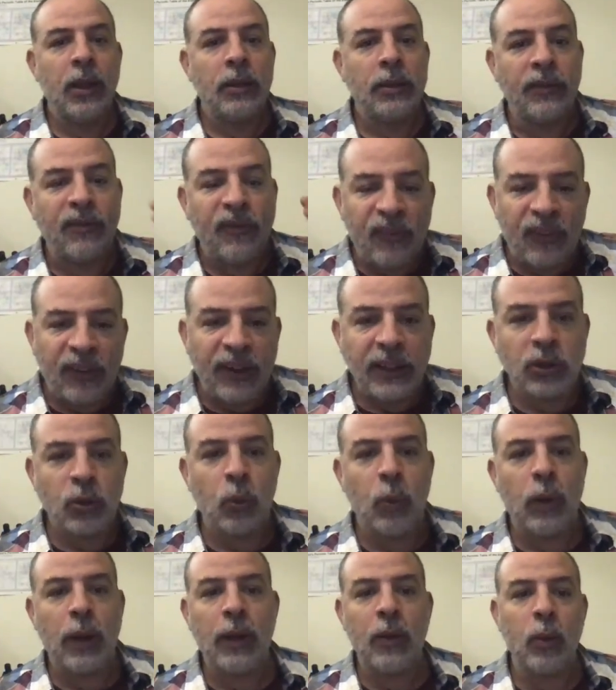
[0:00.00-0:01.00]
The first
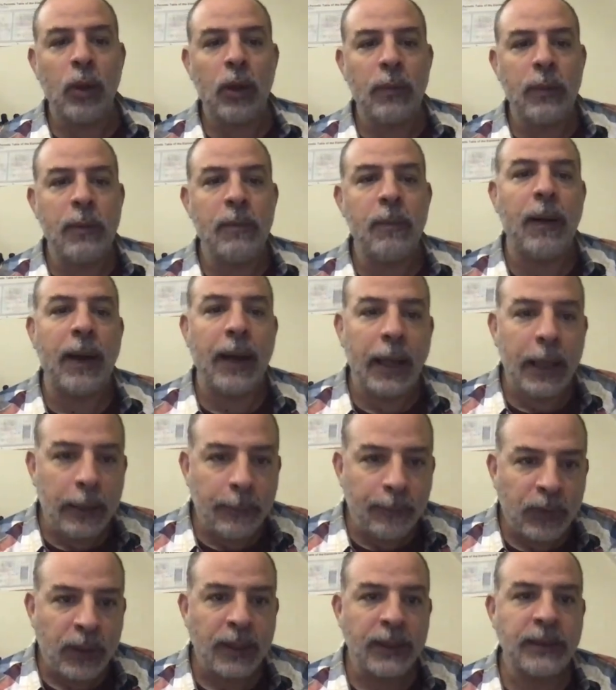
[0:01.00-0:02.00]
one will be by
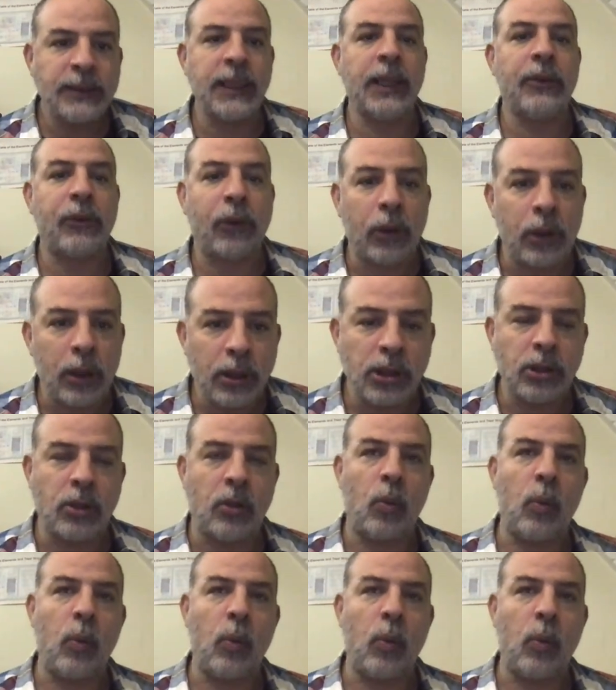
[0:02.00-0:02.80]
size reduction.